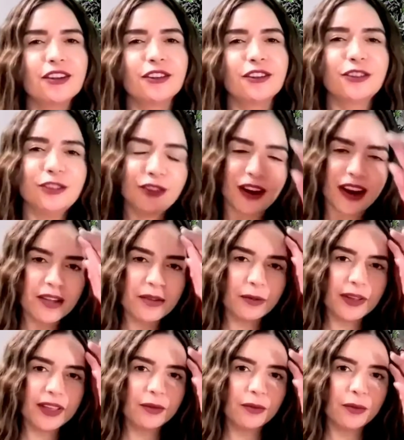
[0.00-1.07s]
Right?
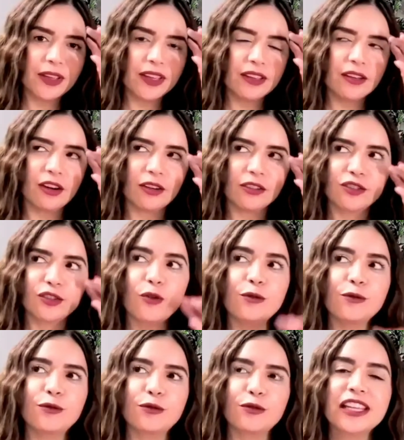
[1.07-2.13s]
We, we so
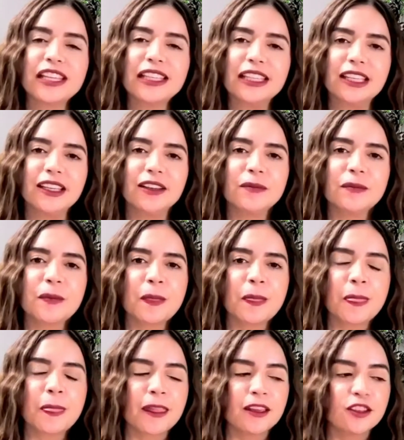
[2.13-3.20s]
freely
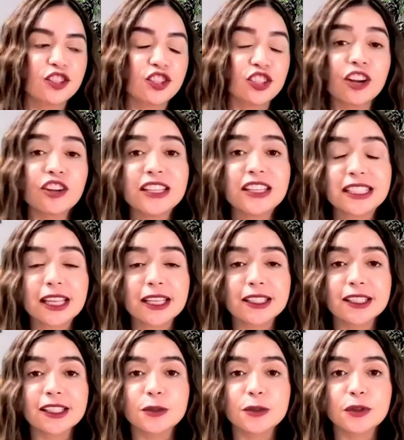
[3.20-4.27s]
share these
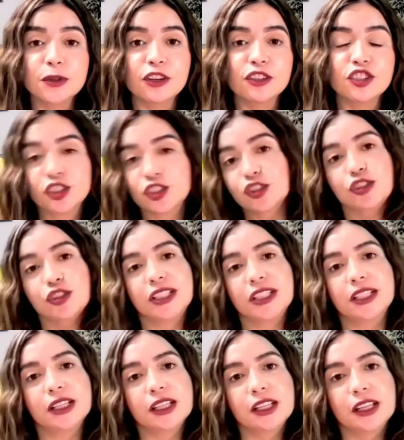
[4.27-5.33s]
lessons with our
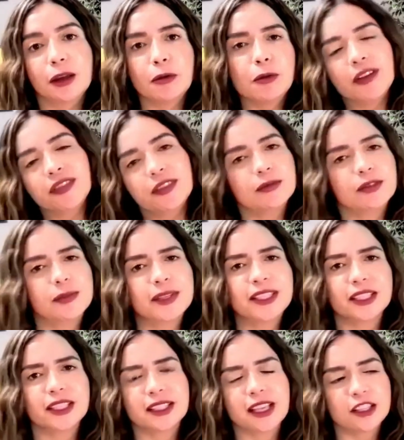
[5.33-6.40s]
children and we want them to be
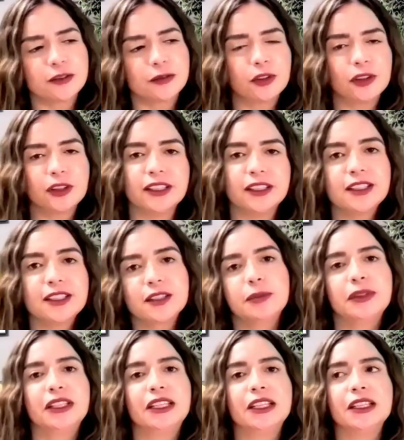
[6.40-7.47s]
successful and
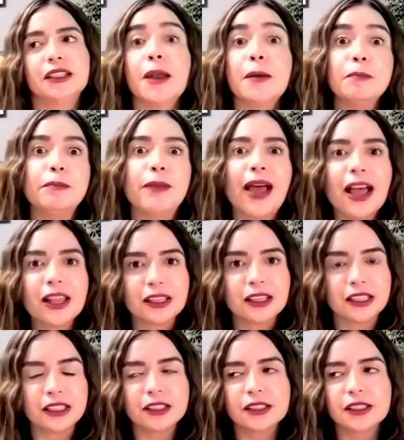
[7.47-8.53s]
disciplined and
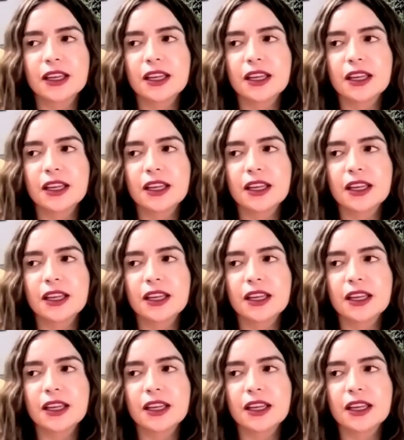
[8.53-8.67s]
balanced